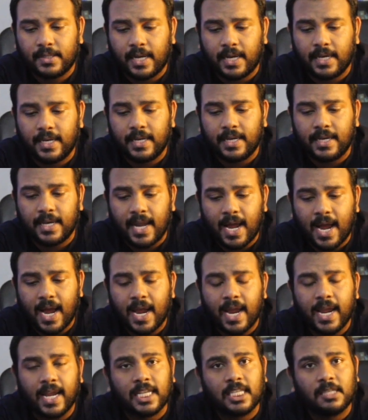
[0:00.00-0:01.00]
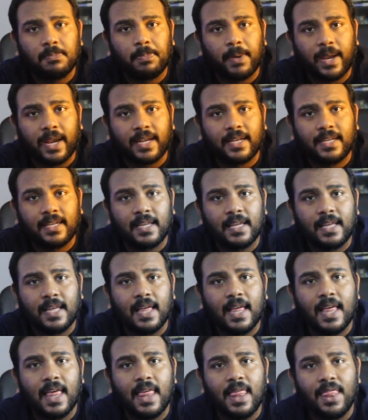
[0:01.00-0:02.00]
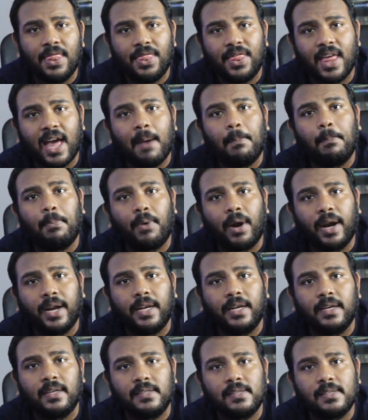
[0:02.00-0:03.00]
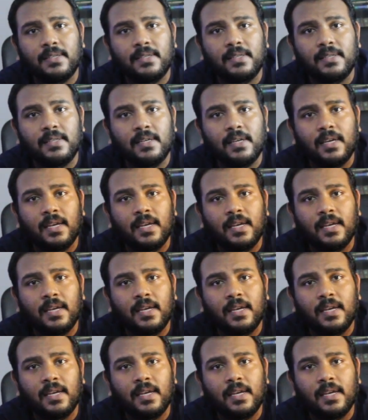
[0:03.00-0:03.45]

I did not expect that brightness